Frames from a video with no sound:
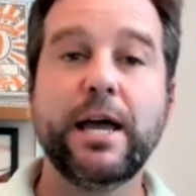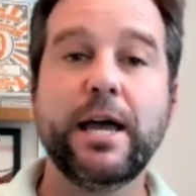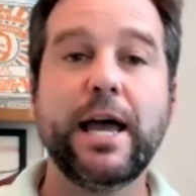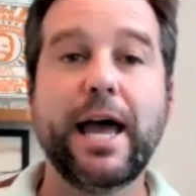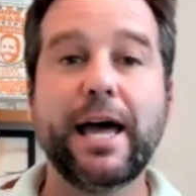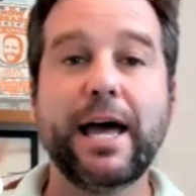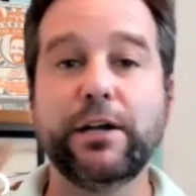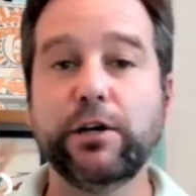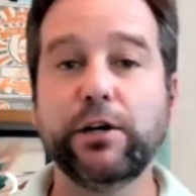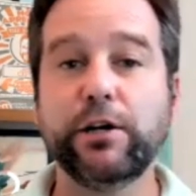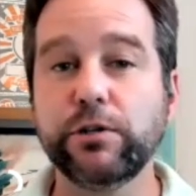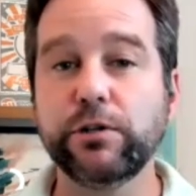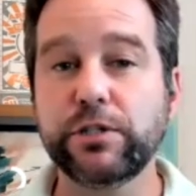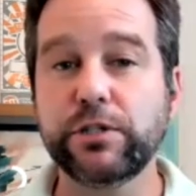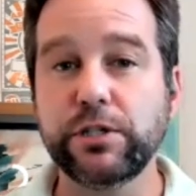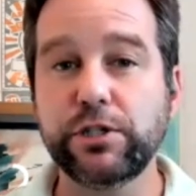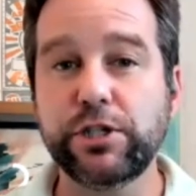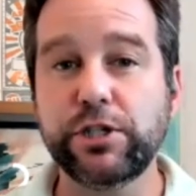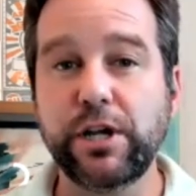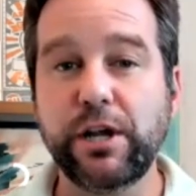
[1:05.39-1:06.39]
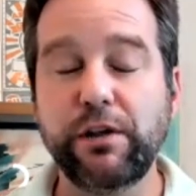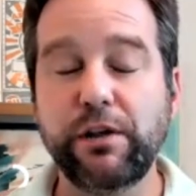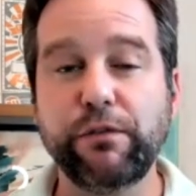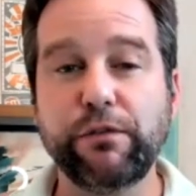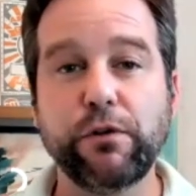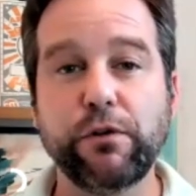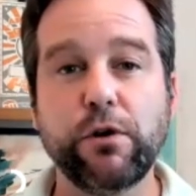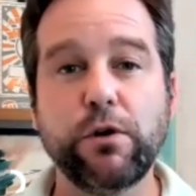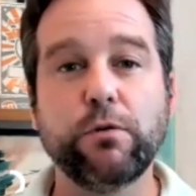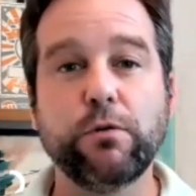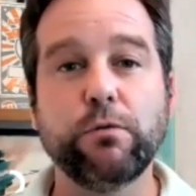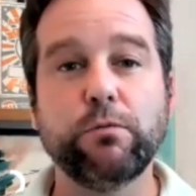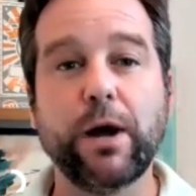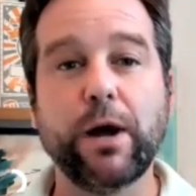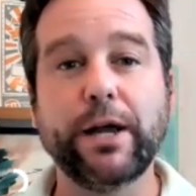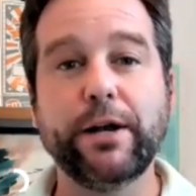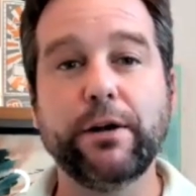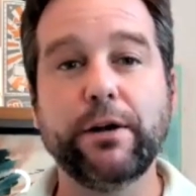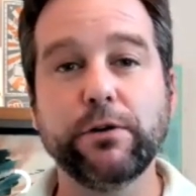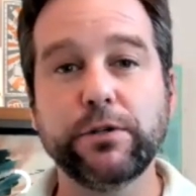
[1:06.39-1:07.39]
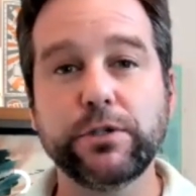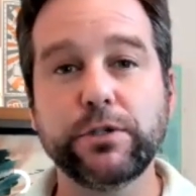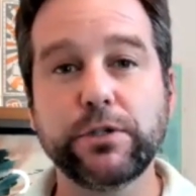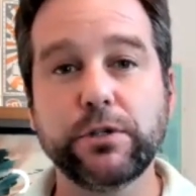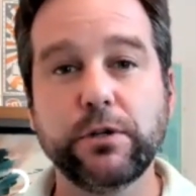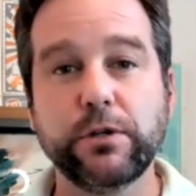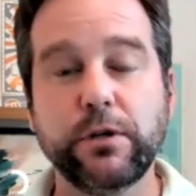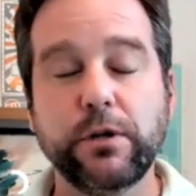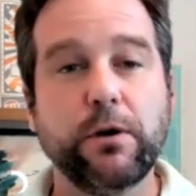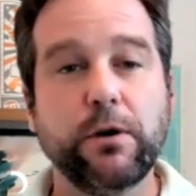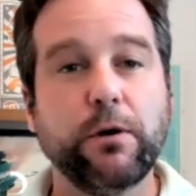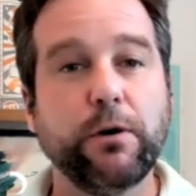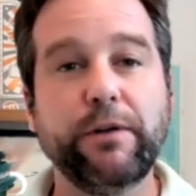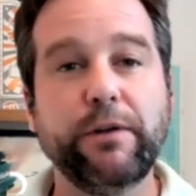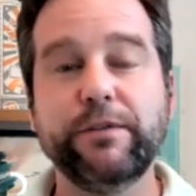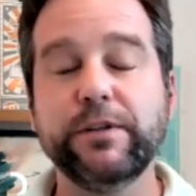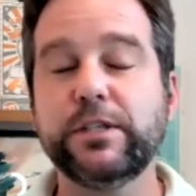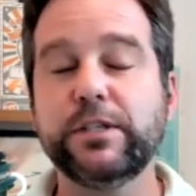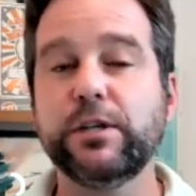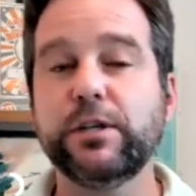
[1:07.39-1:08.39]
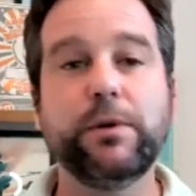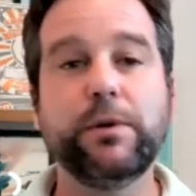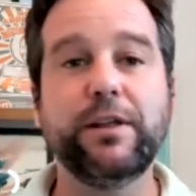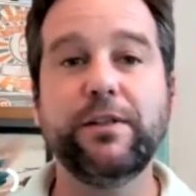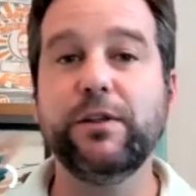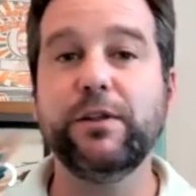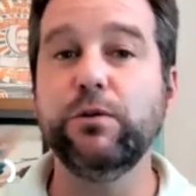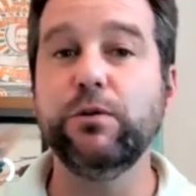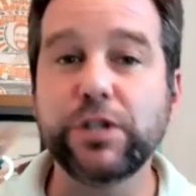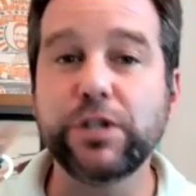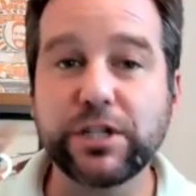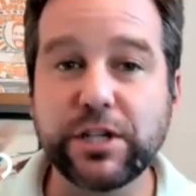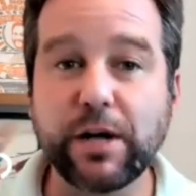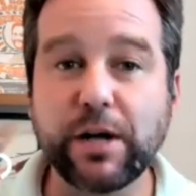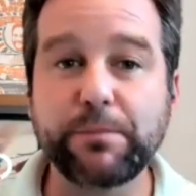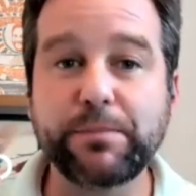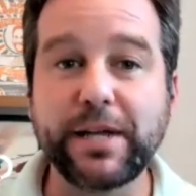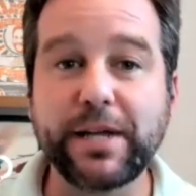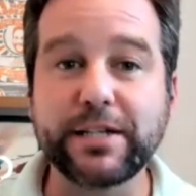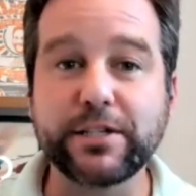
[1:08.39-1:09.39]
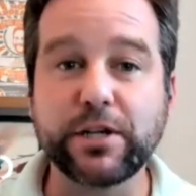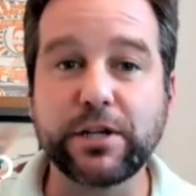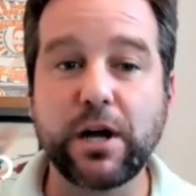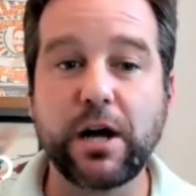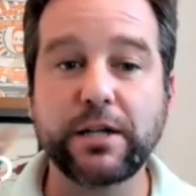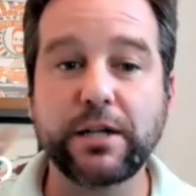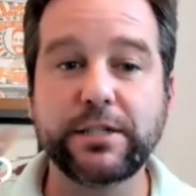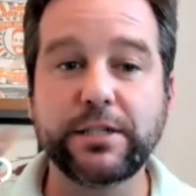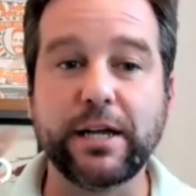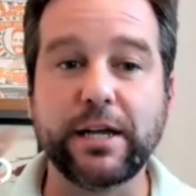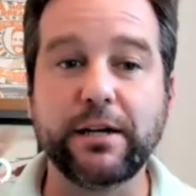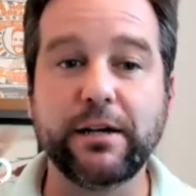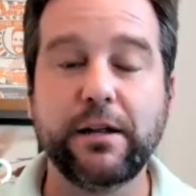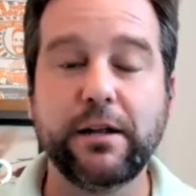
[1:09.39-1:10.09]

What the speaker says: editors-in-chief, writers, or even somebody who just updates content.